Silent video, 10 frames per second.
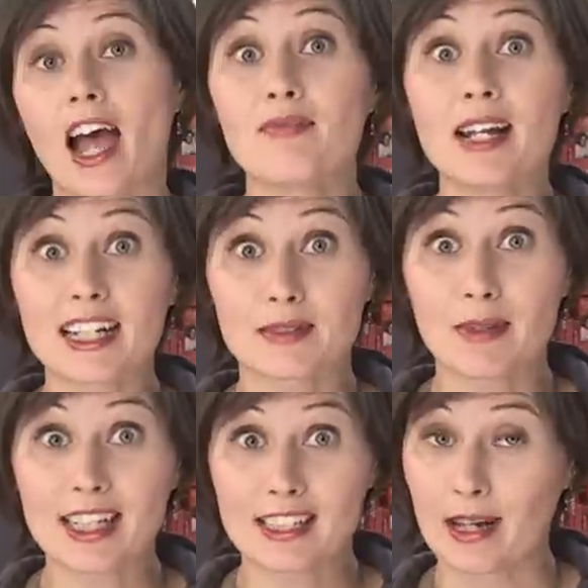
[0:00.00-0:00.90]
I've been asked
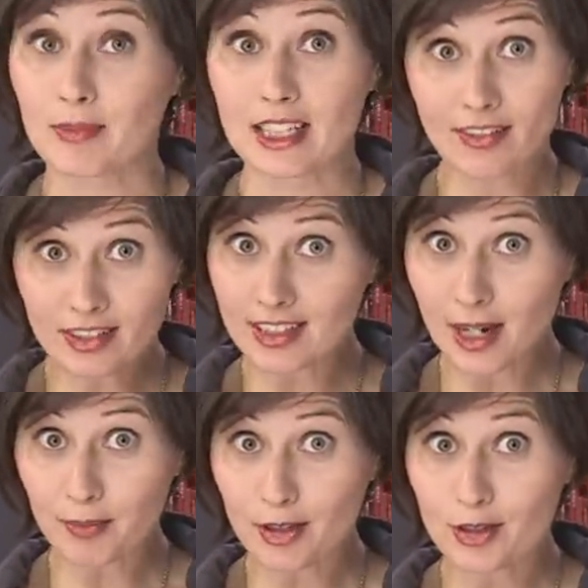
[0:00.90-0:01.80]
many times, even
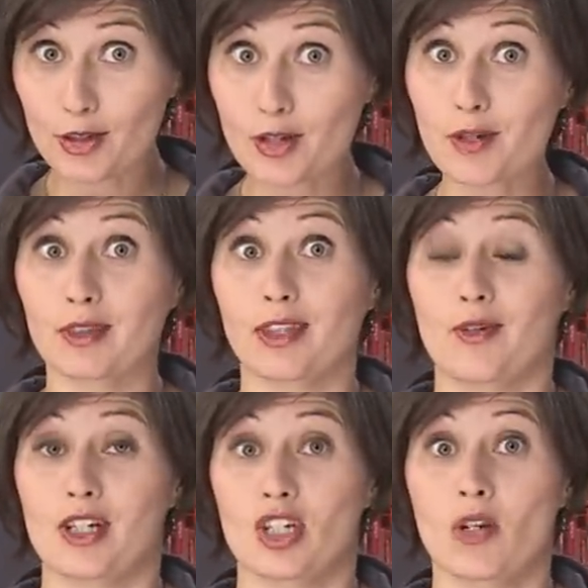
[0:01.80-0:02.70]
stopped on the street with the
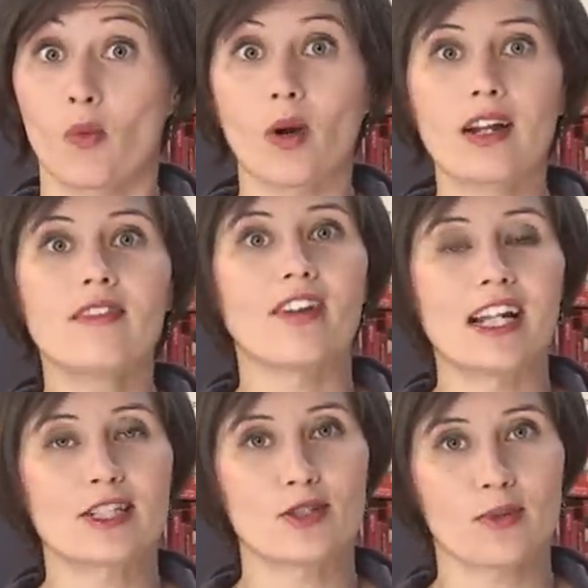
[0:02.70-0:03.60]
question, what
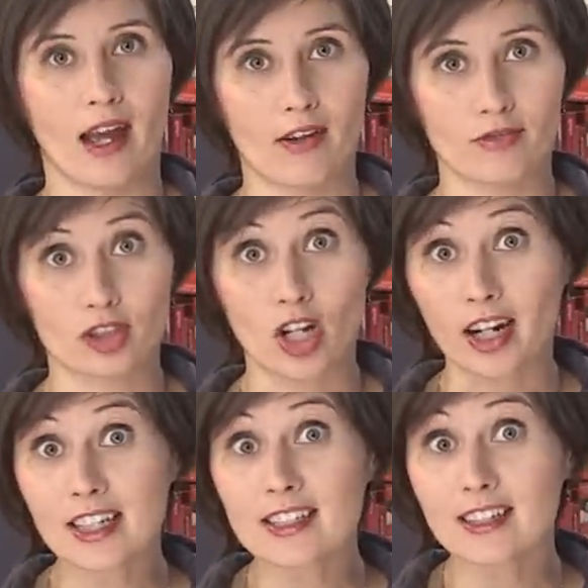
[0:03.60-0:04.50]
advice do you have for
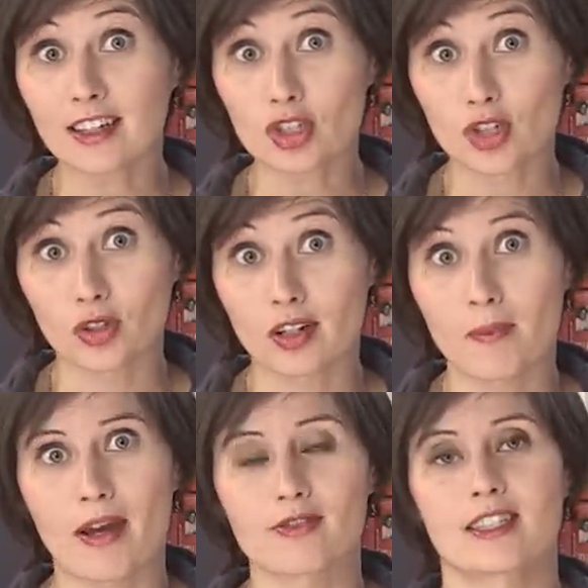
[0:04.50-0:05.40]
talking to young children
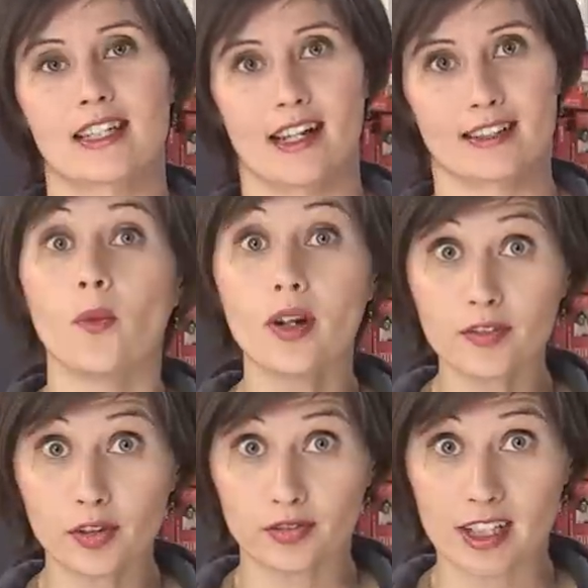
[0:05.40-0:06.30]
about sex? One of
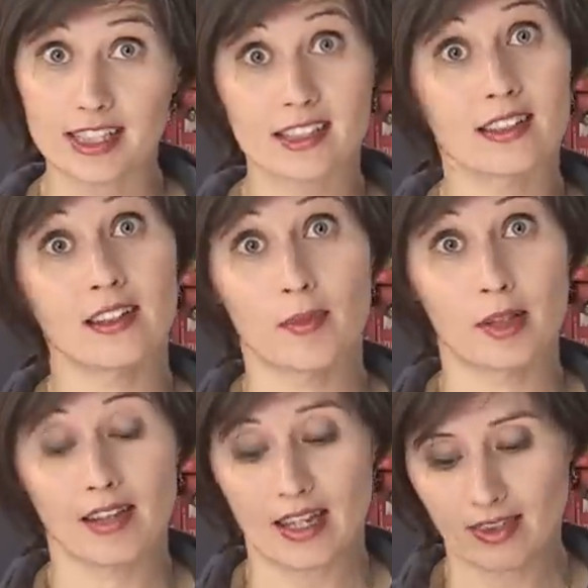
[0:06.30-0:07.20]
you phrased the
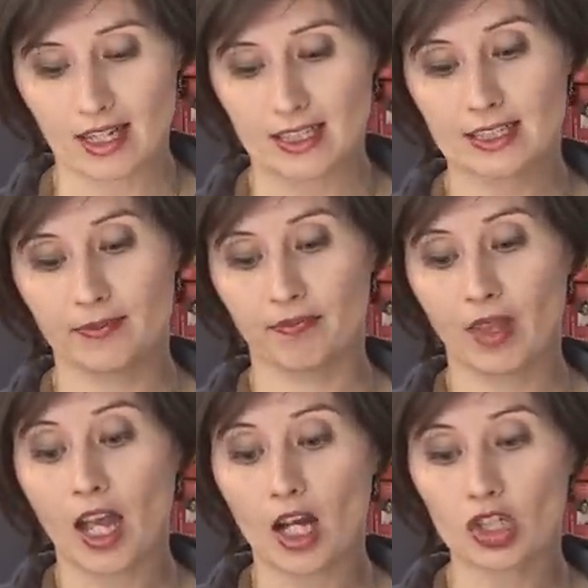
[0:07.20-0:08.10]
dilemma like this.
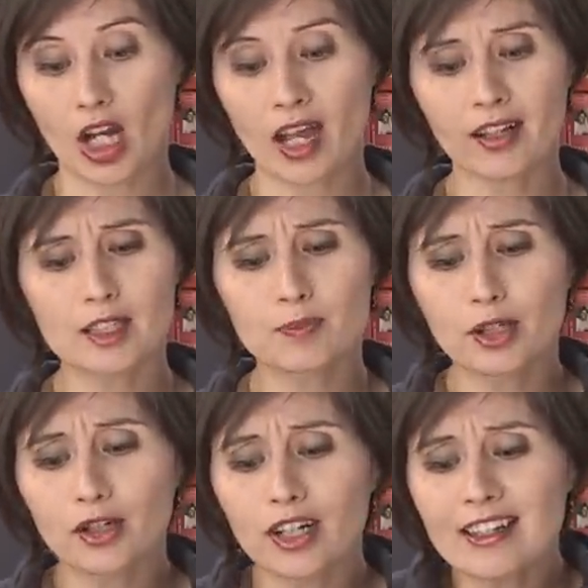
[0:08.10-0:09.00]
A child is
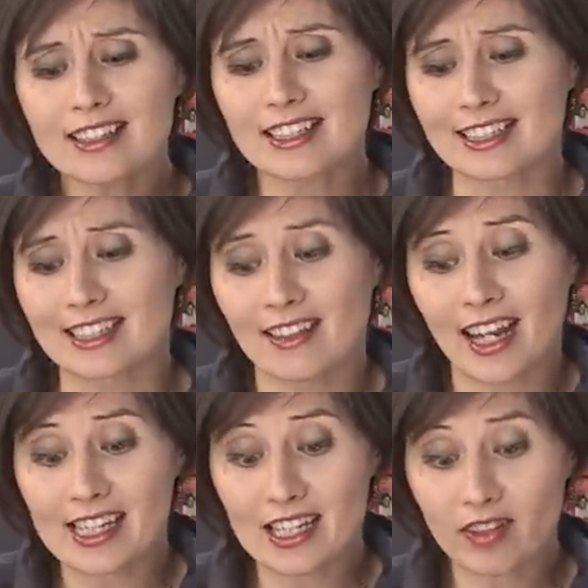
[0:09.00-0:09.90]
pure innocence, and the
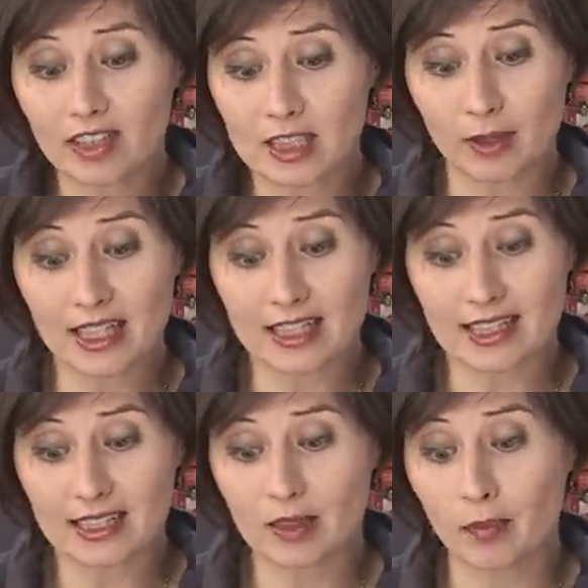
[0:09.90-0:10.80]
idea of explaining
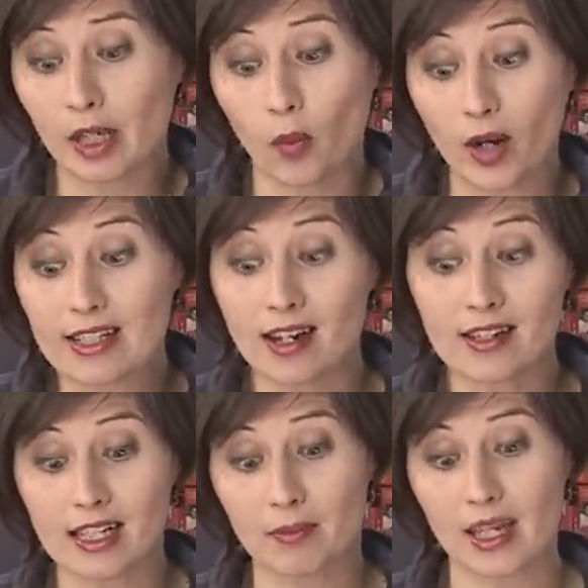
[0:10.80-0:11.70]
sex can be quite
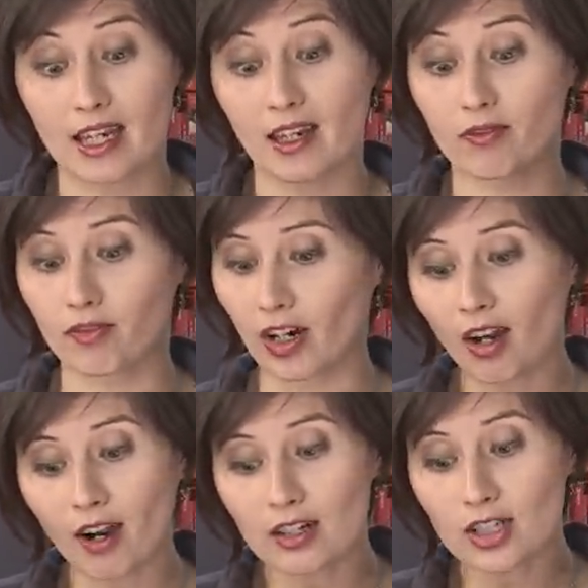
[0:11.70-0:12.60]
daunting, making it very
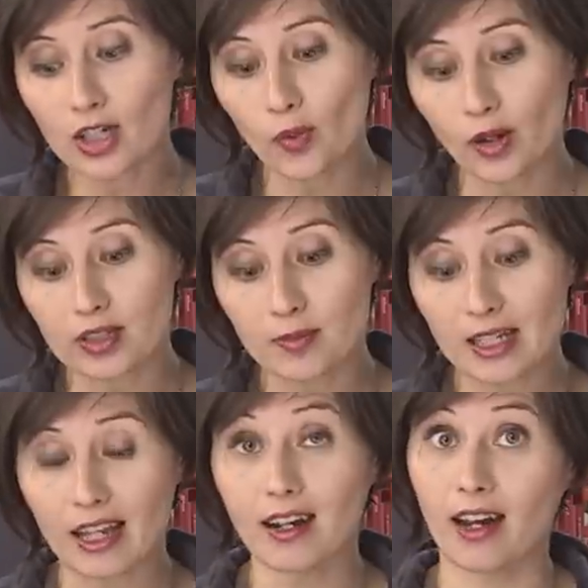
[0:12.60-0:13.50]
hard to know where to
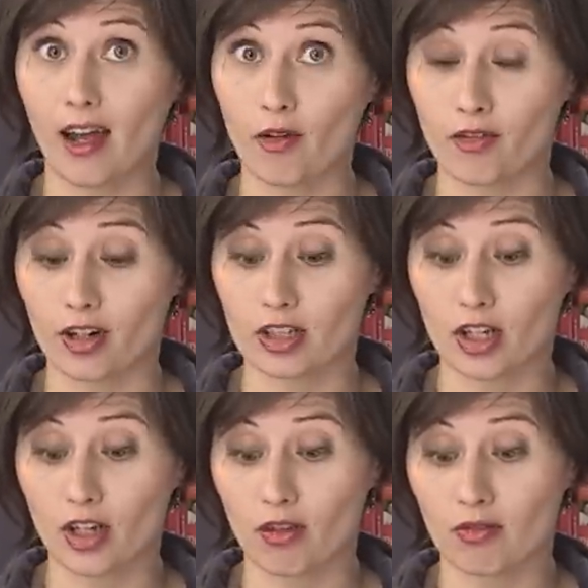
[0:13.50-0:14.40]
begin and how far to
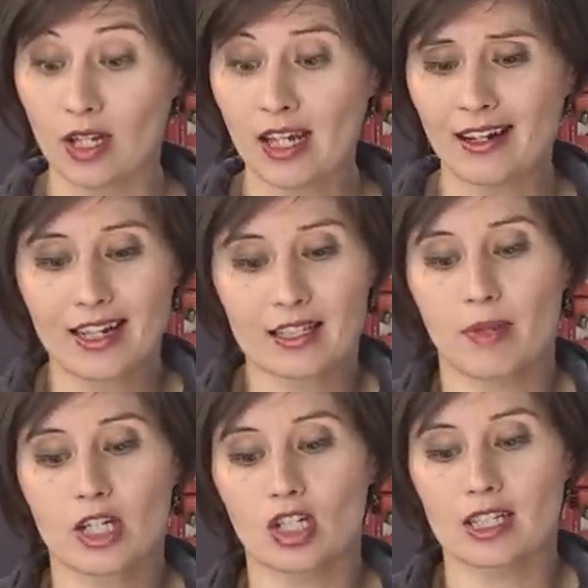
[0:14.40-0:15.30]
go. Not to
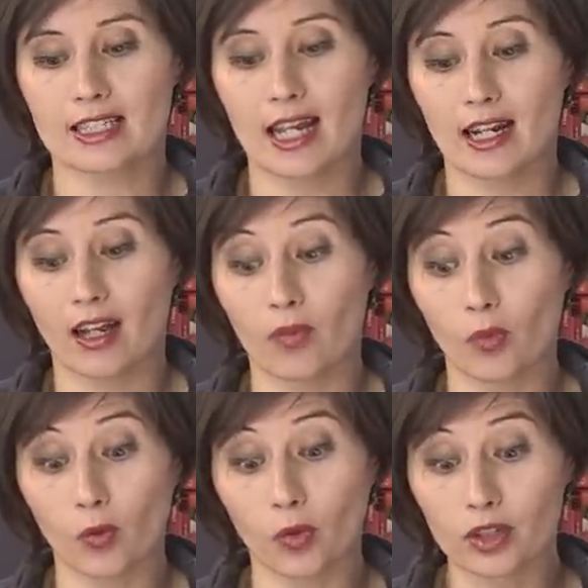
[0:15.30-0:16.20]
mention deciding on
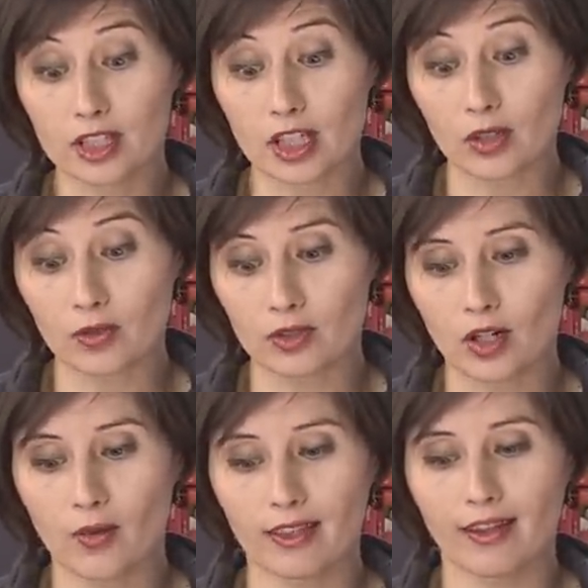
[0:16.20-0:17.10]
what words to use,
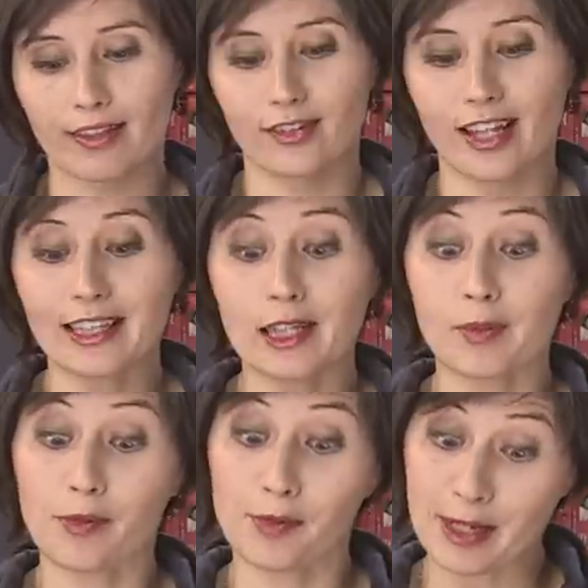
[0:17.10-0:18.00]
knowing that they're likely to
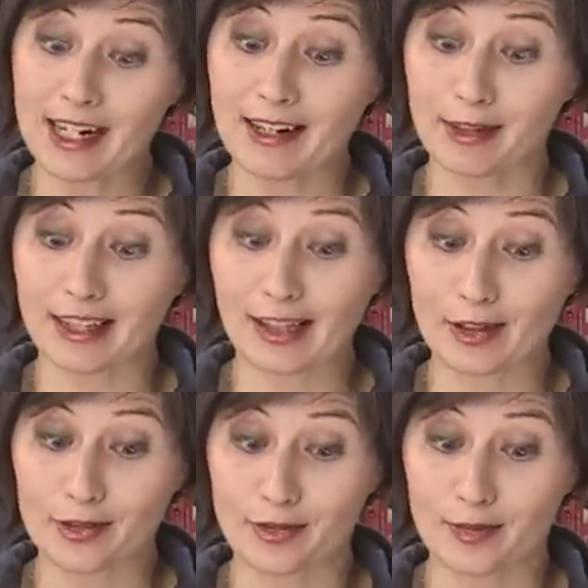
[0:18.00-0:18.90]
be repeating what they
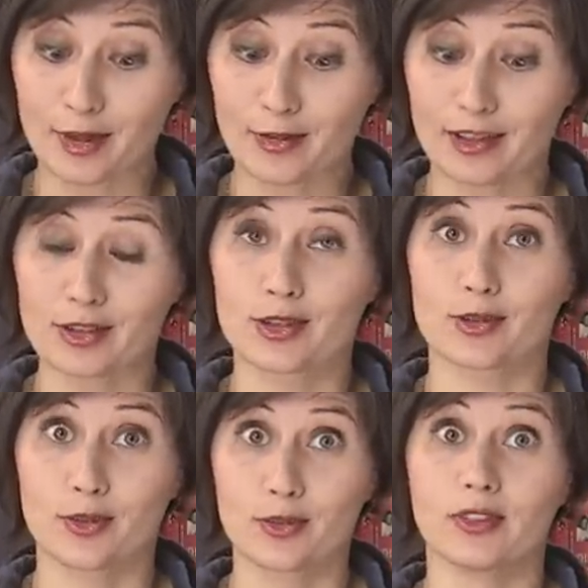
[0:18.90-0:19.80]
learned from you in their
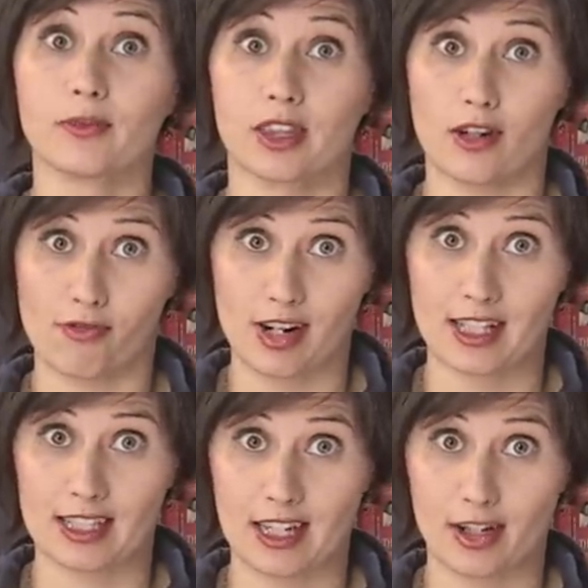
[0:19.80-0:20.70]
school with their
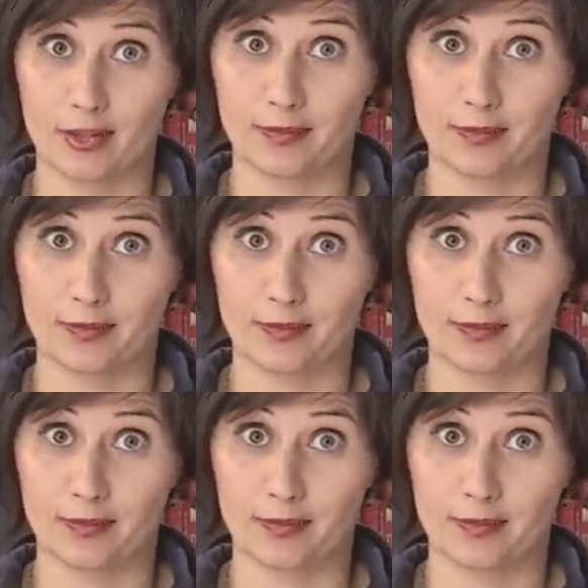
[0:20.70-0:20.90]
friends later.